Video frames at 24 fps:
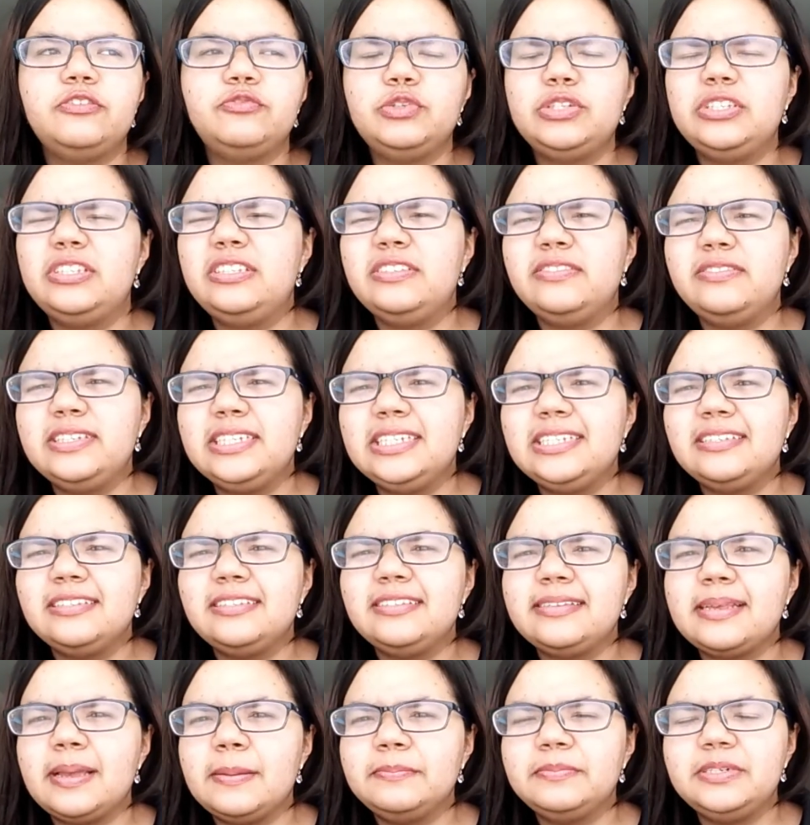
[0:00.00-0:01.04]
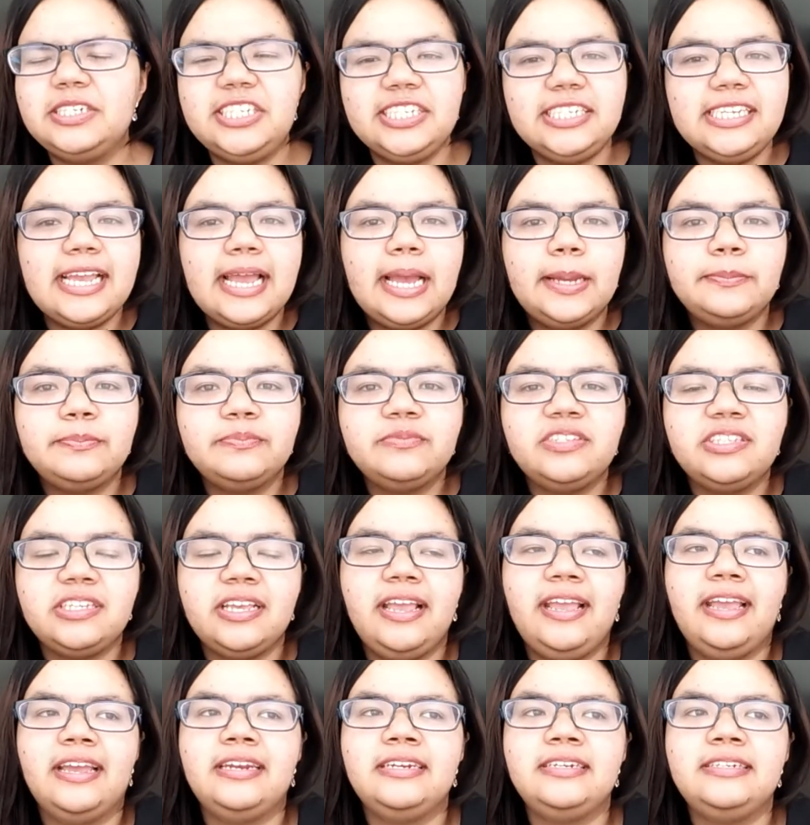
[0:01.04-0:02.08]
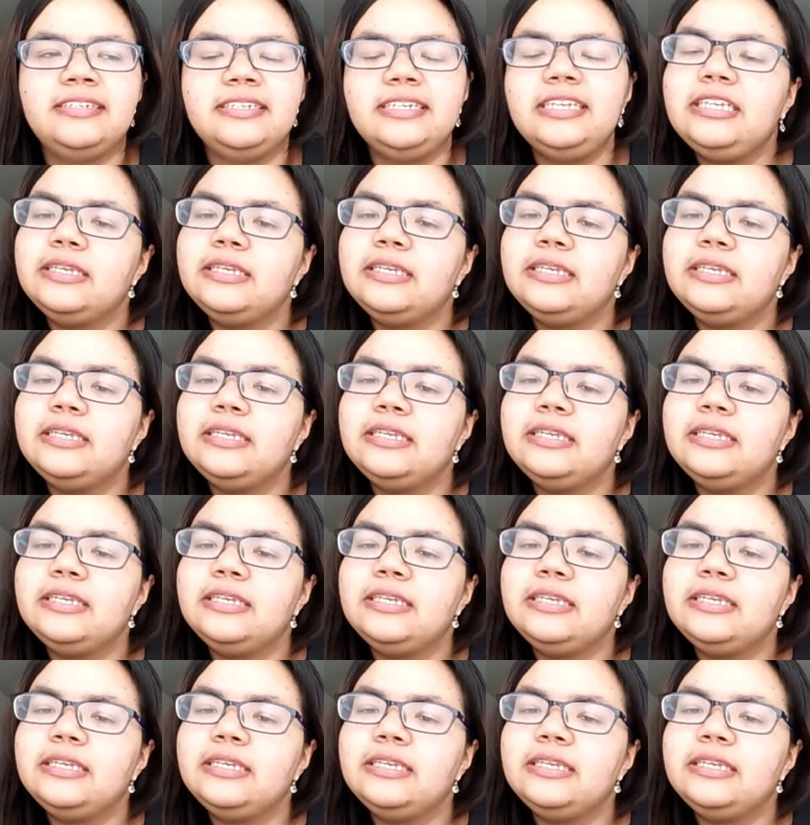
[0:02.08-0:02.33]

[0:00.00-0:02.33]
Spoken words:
receiving some DMs and